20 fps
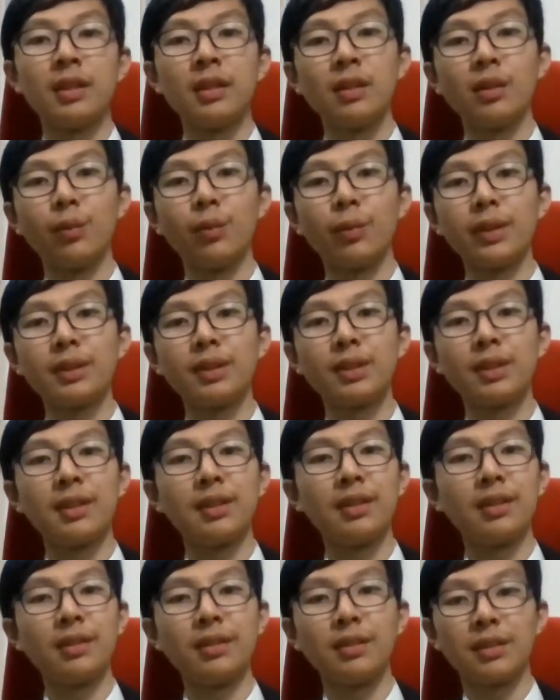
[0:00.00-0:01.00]
The
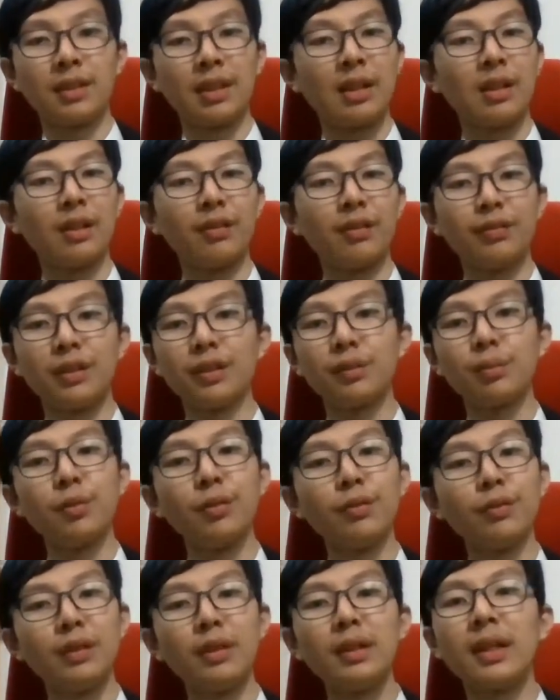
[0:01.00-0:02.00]
Western style of this
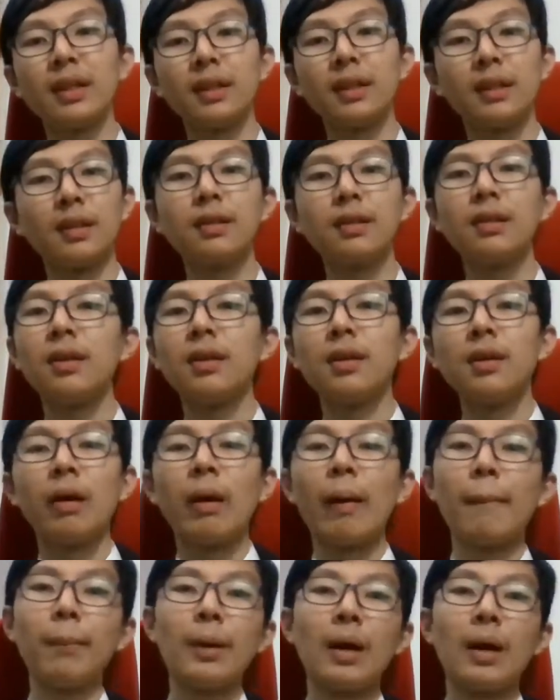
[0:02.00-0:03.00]
movie and
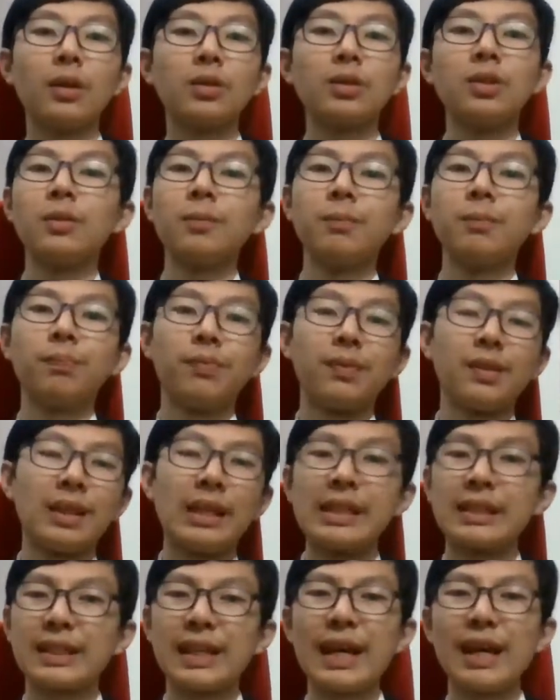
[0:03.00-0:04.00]
about
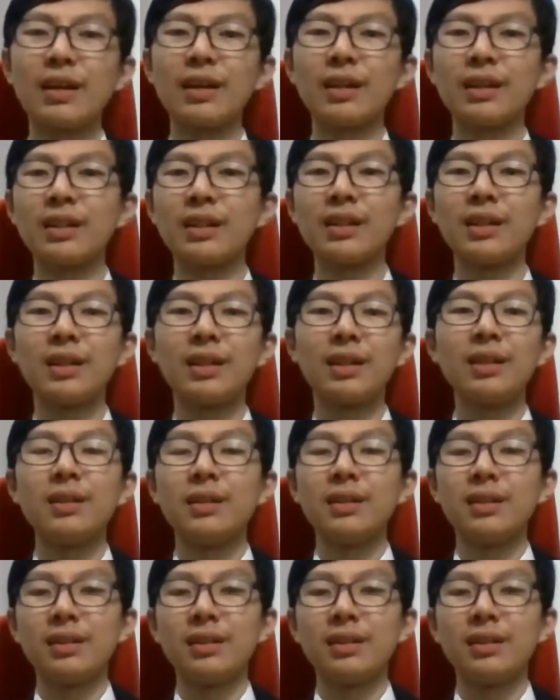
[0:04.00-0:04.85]
this character.